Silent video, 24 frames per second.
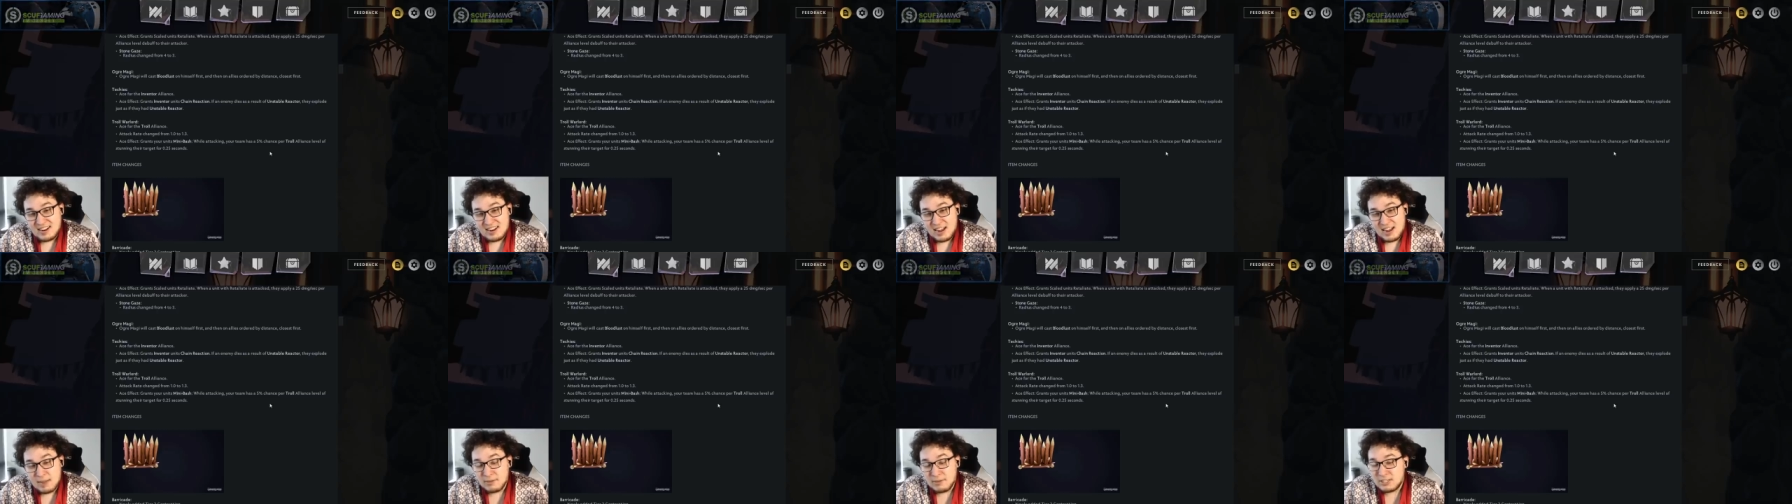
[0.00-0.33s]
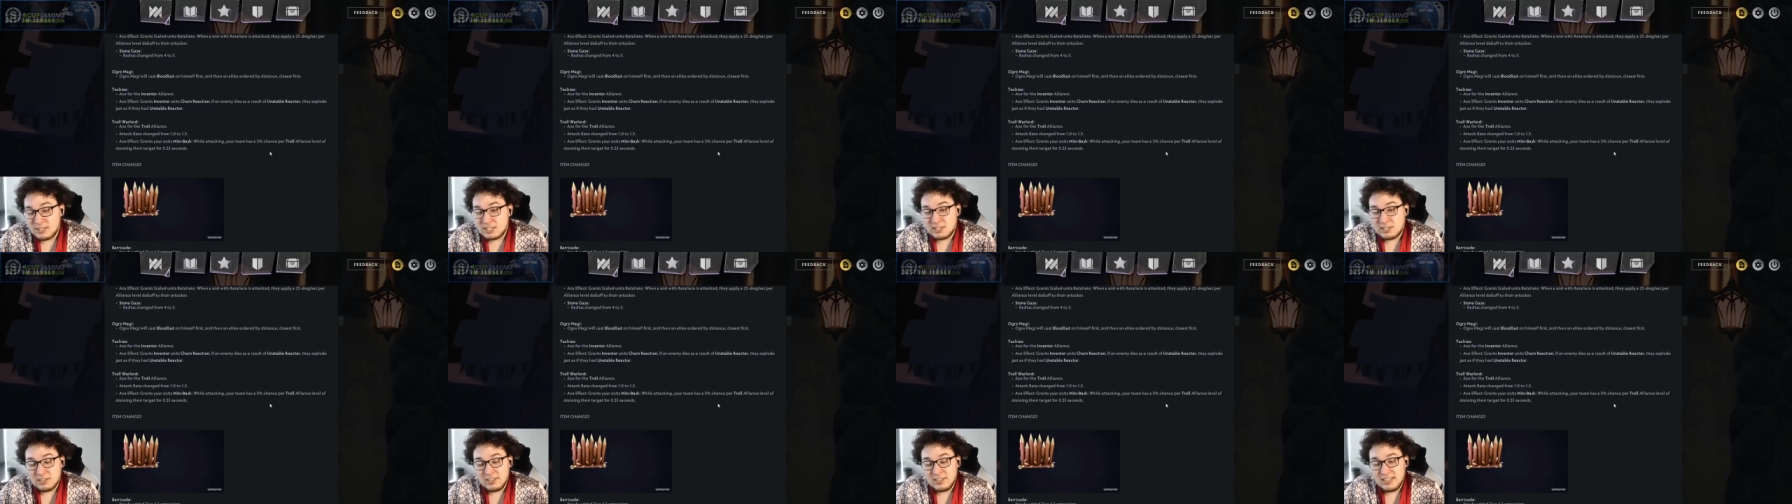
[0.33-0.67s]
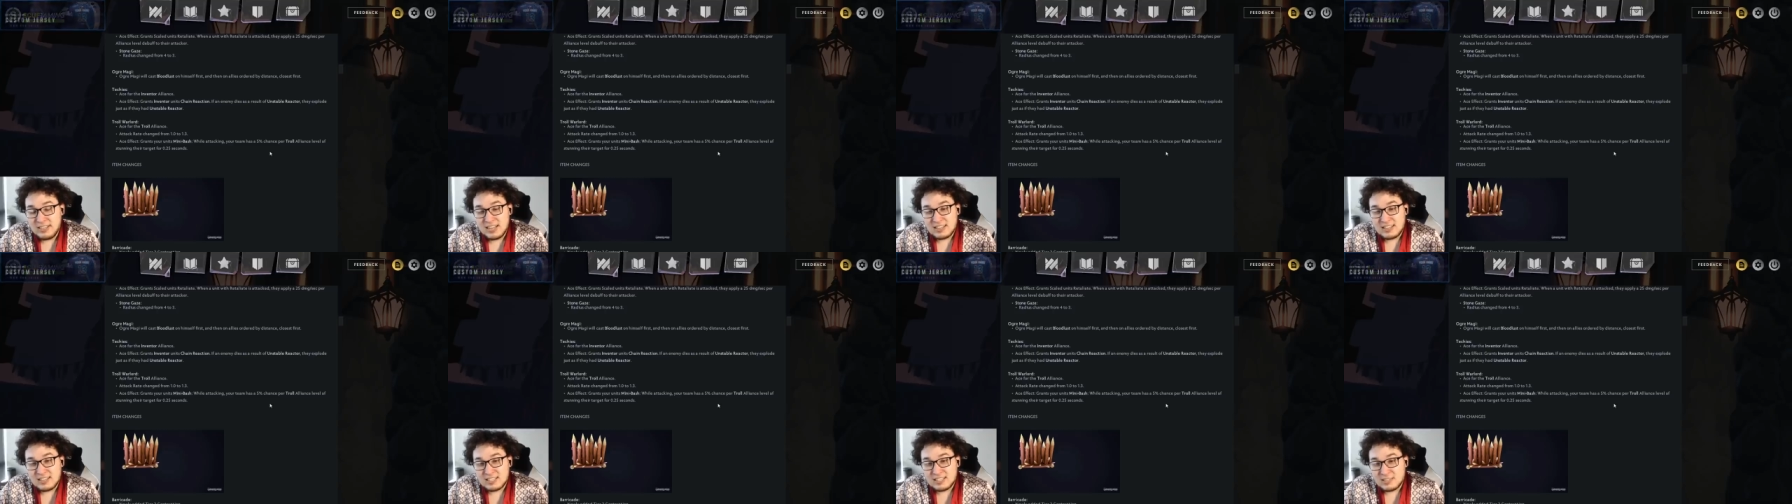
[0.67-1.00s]
I mean, just
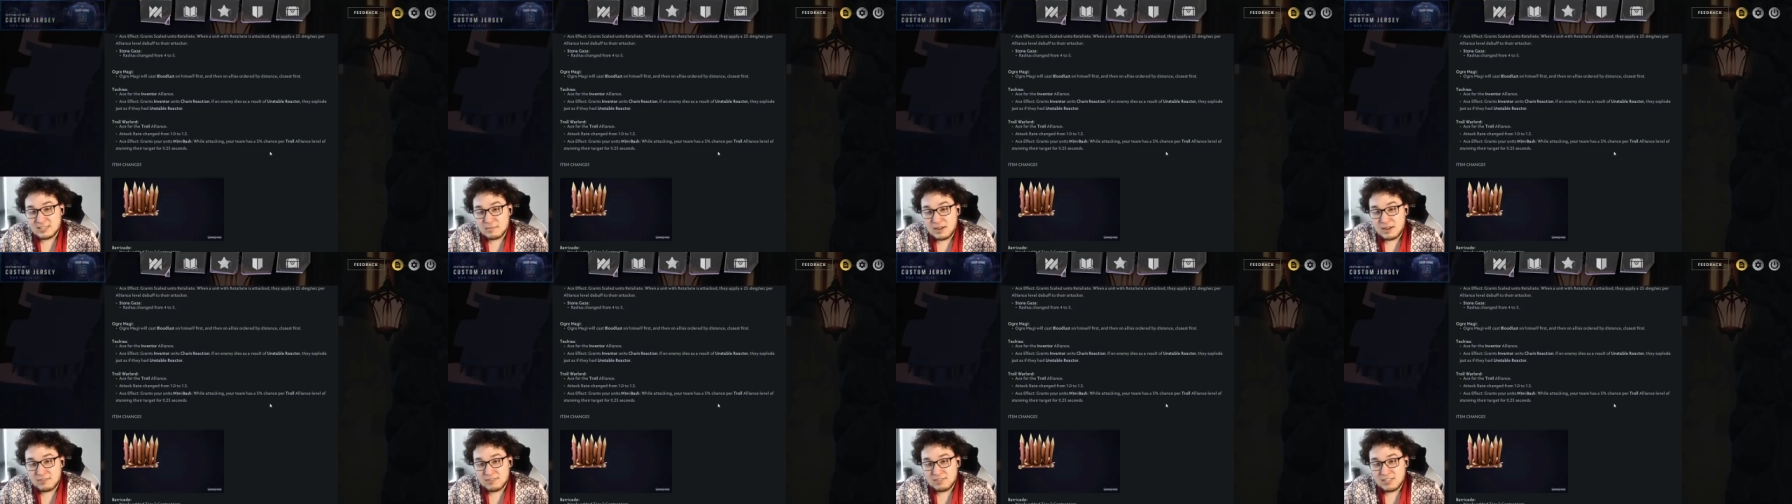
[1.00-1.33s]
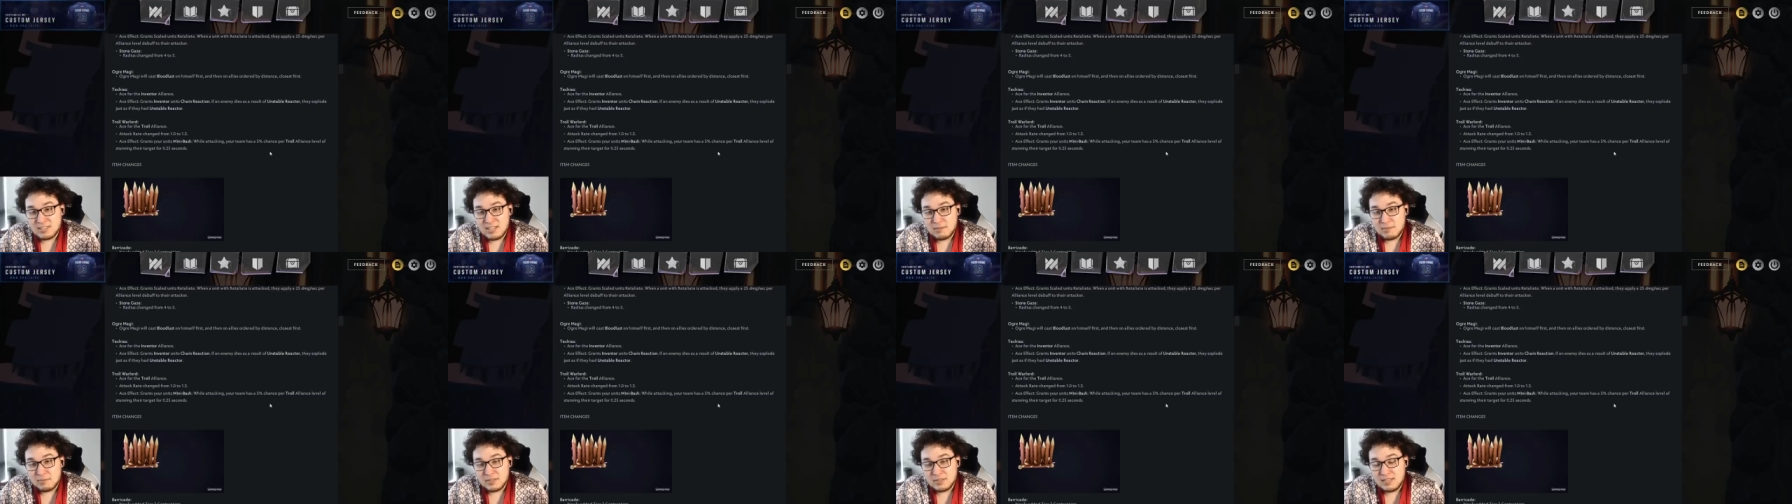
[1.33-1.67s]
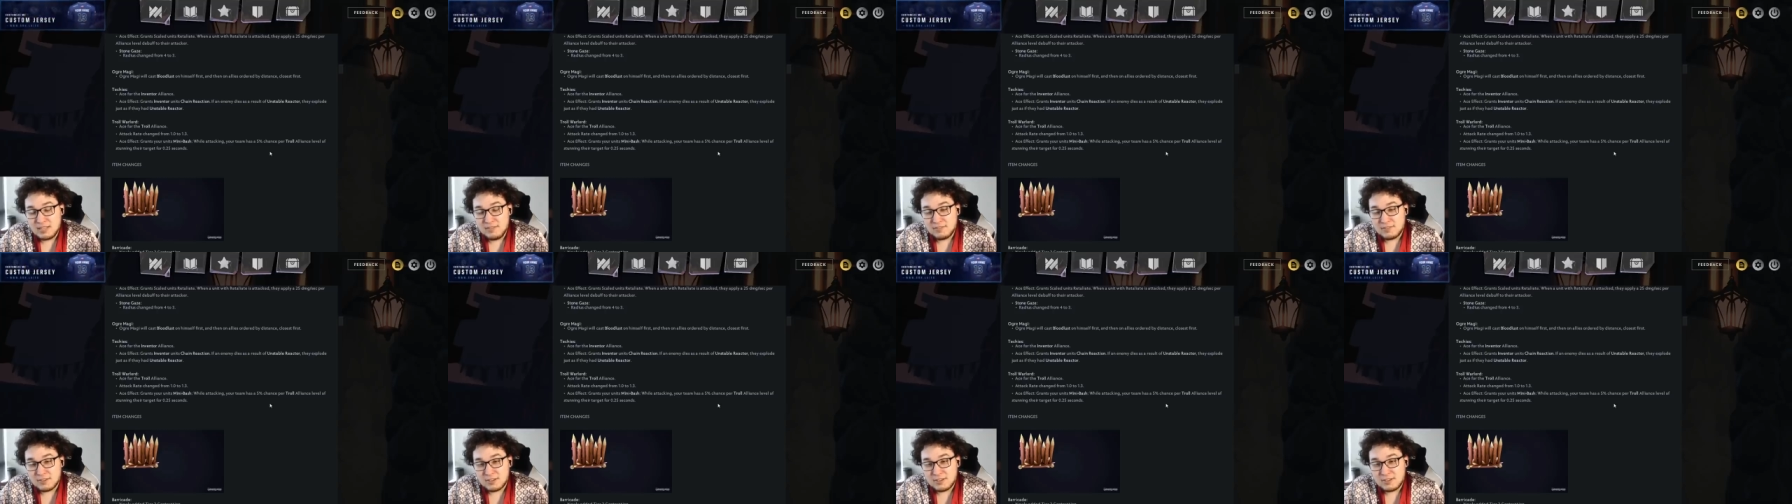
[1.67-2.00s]
looking at this, I'm not really a
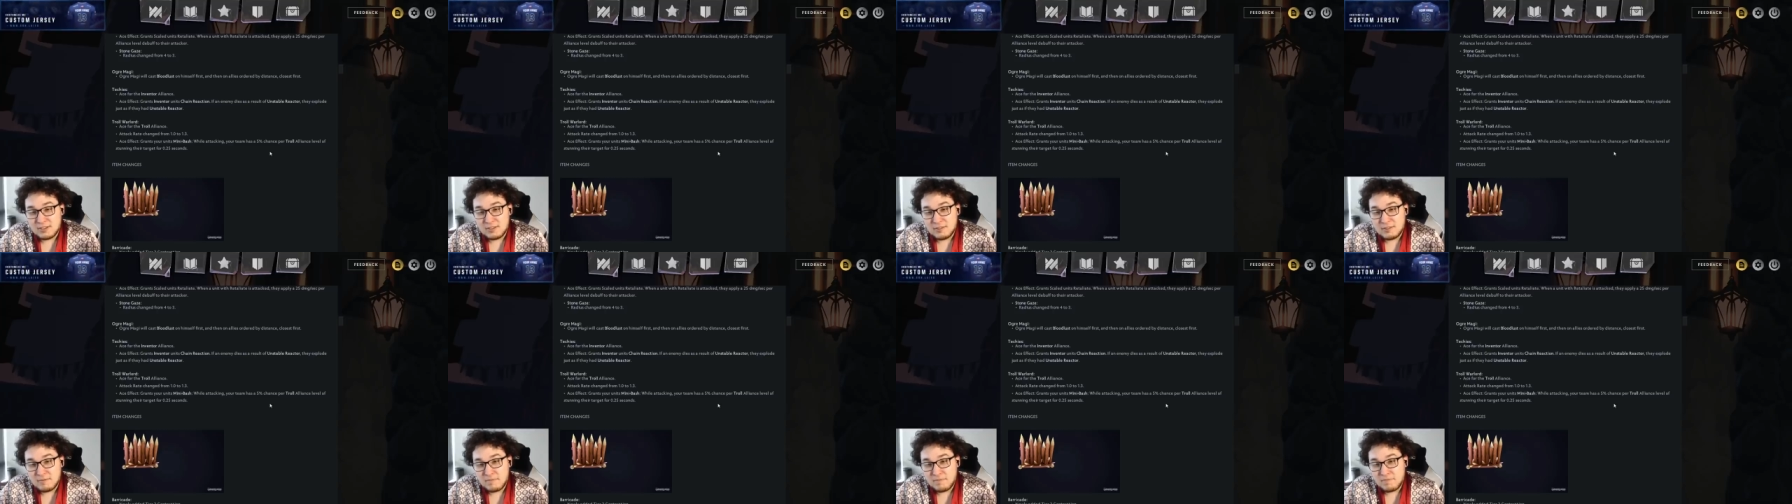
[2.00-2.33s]
believer.